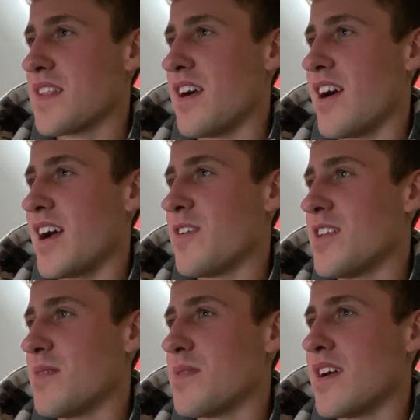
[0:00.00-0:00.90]
Alright, hold
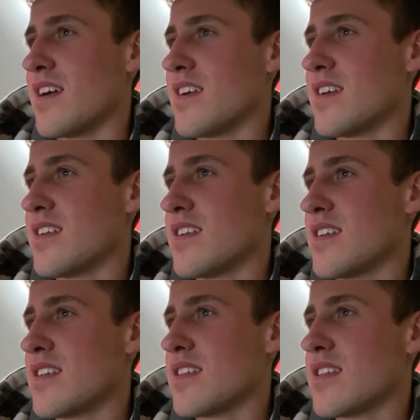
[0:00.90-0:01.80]
up here.
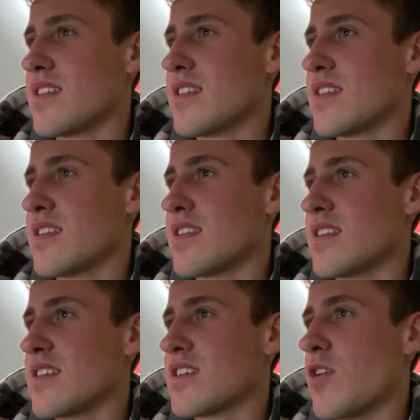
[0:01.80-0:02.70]

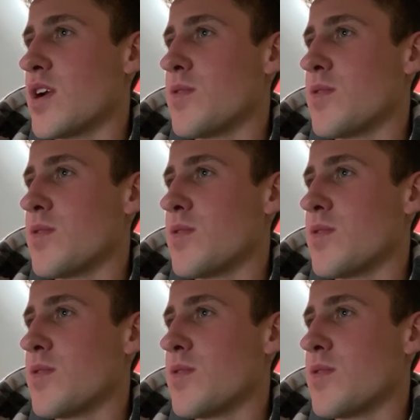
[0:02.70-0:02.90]
Cody